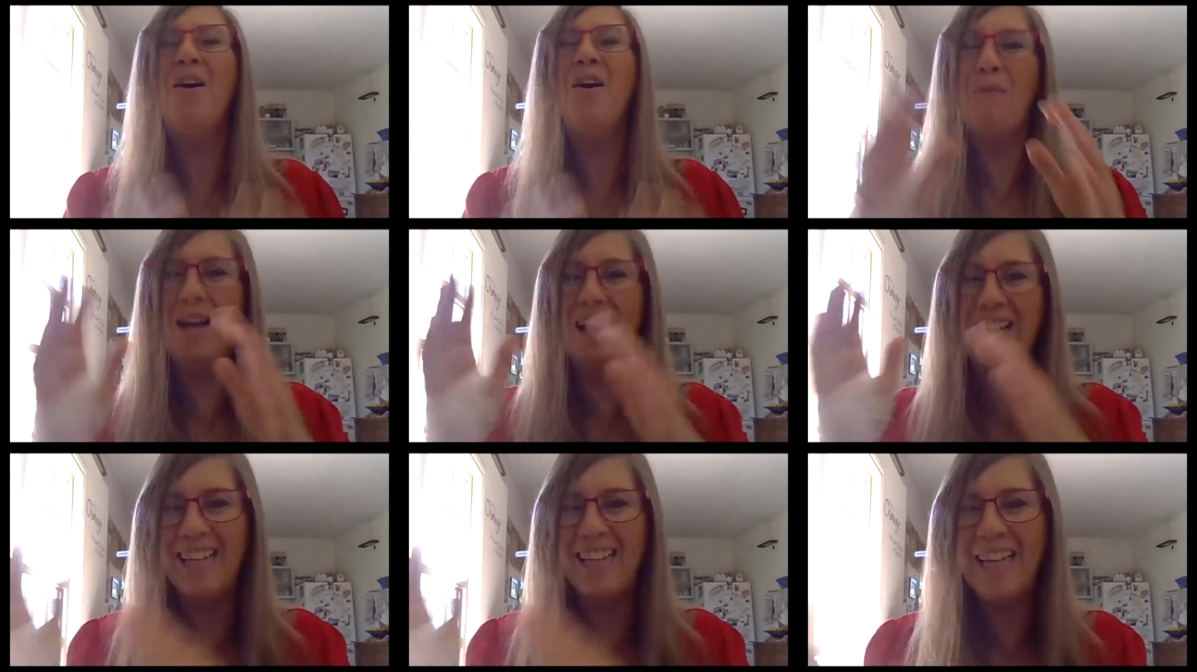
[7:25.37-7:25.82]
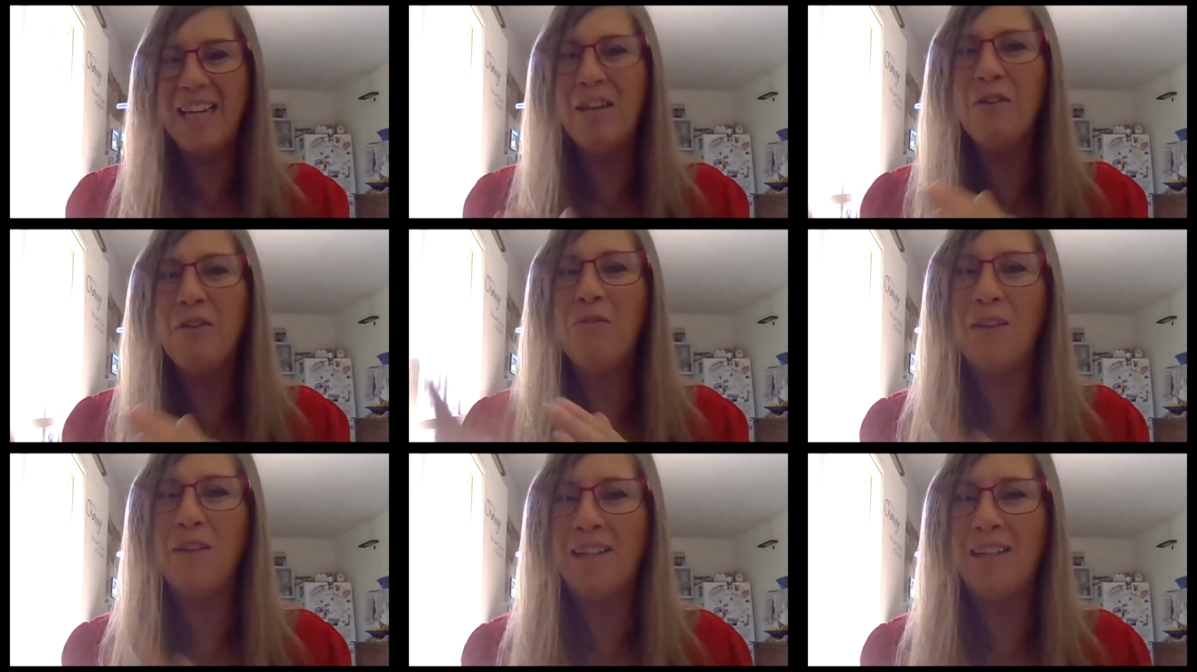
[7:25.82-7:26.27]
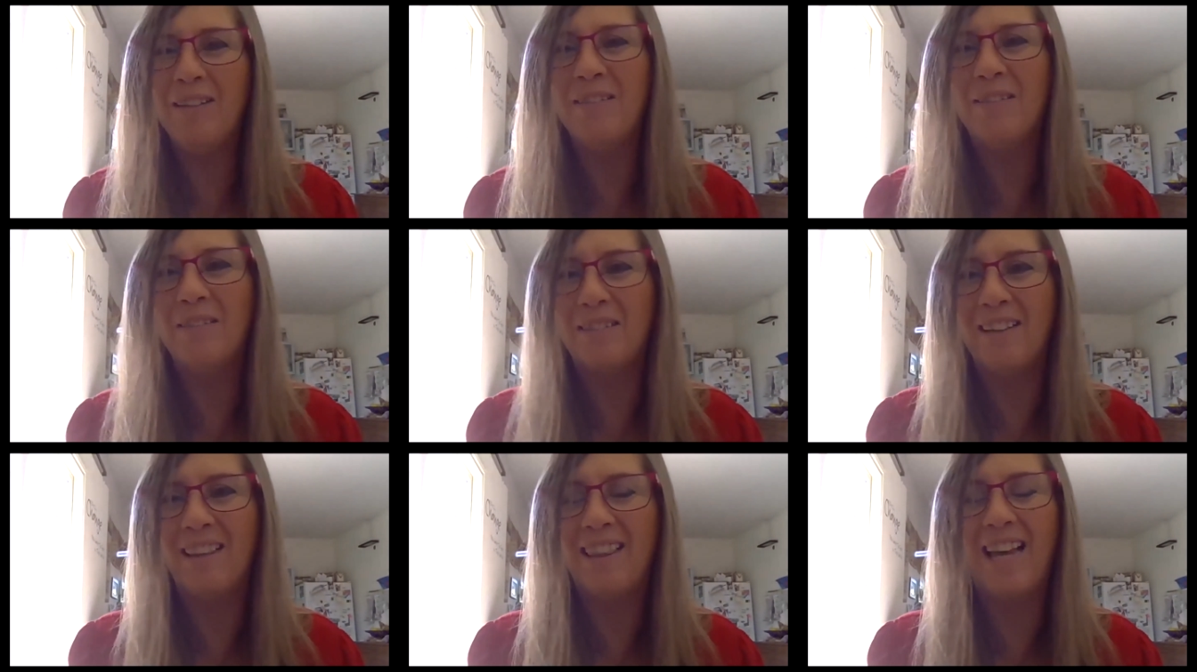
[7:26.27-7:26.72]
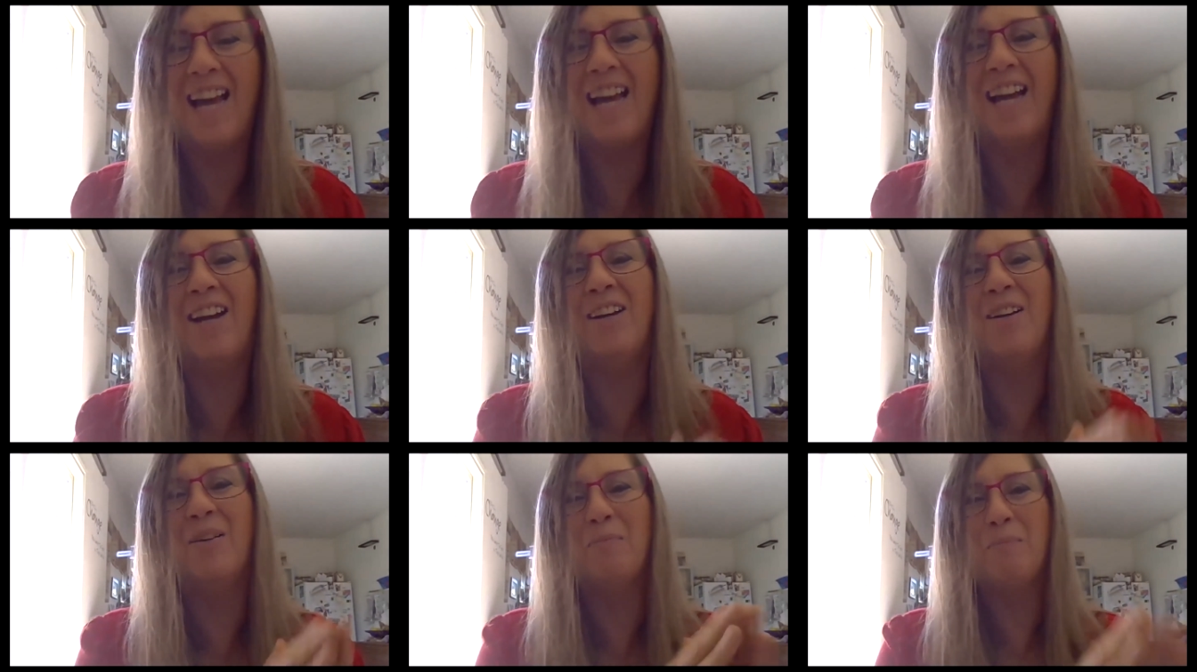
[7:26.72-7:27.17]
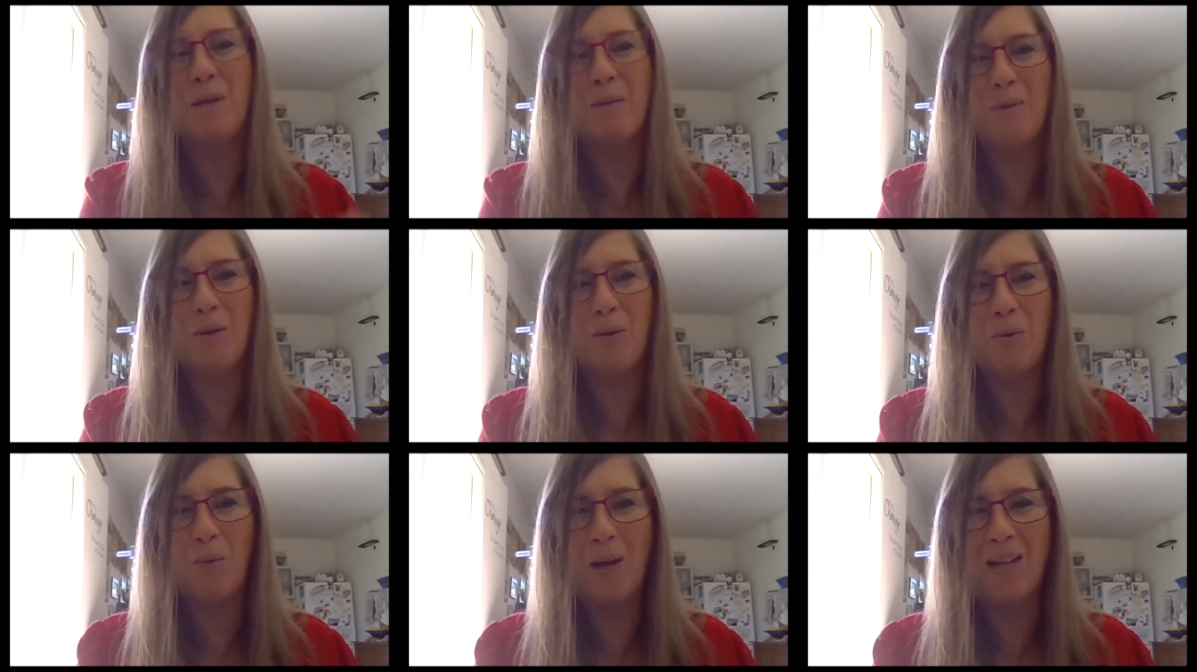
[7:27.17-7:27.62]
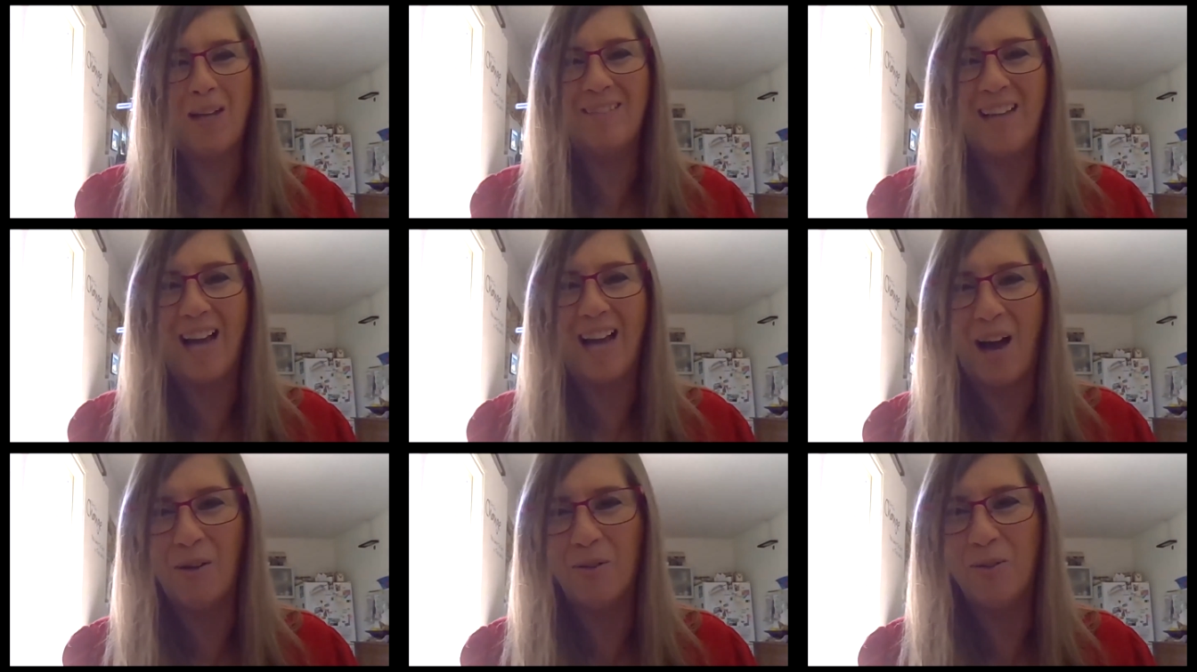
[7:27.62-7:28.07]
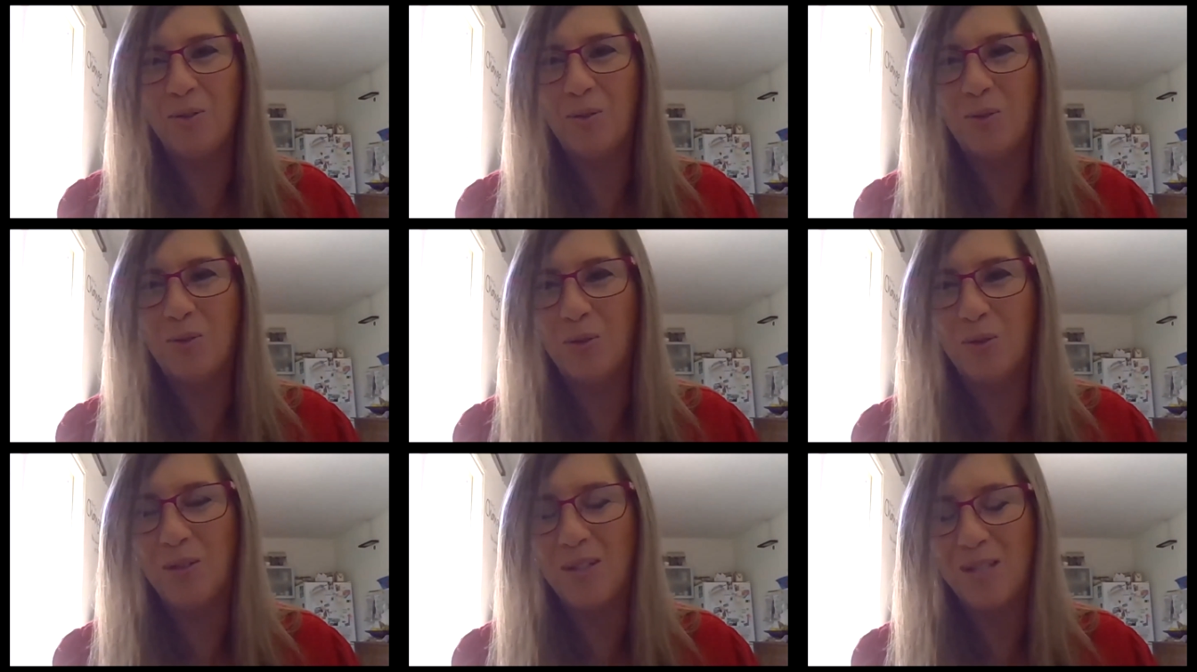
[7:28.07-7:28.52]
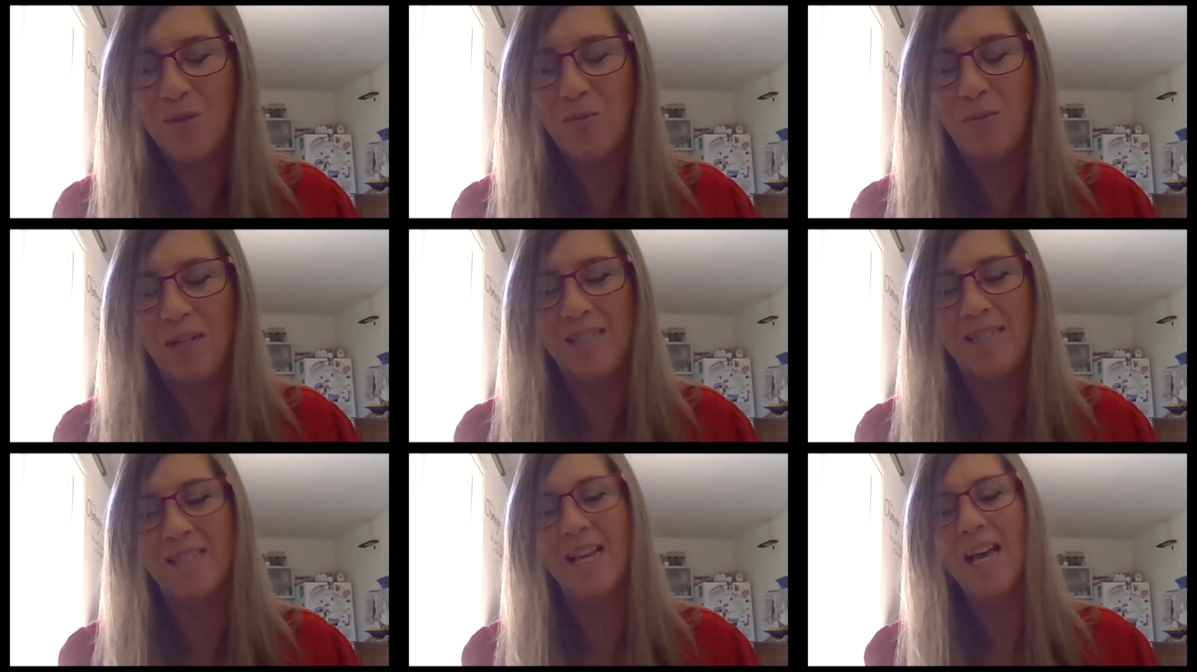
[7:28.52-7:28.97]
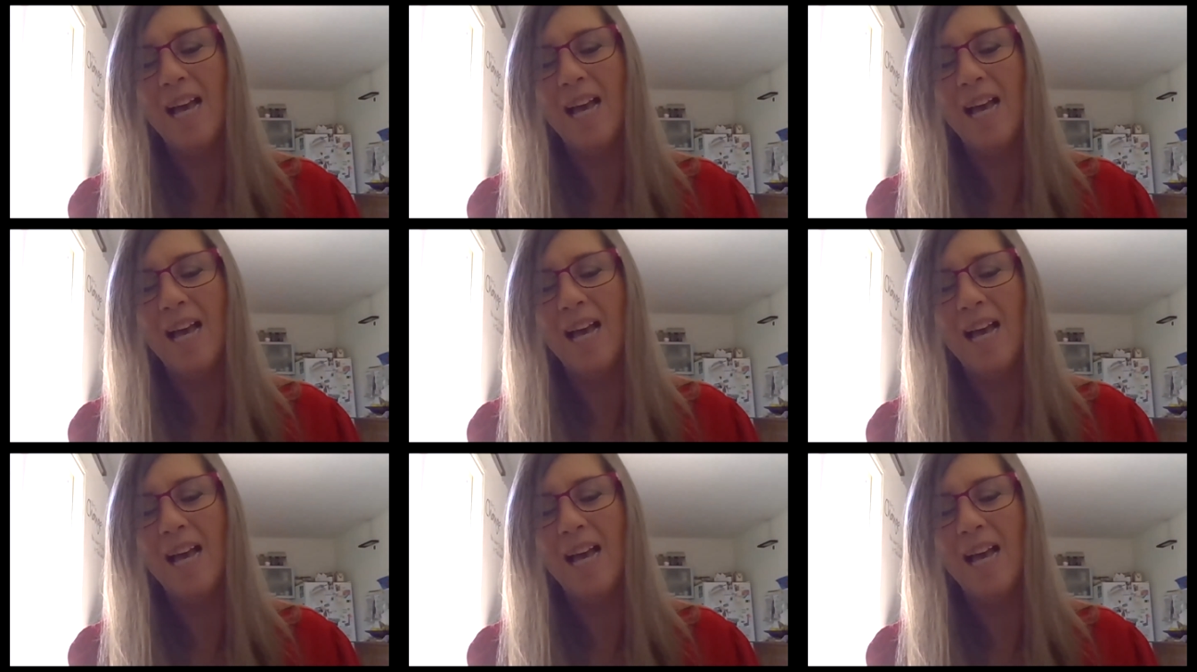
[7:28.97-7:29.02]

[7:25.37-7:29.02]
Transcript: Well, even there, people went out to the streets.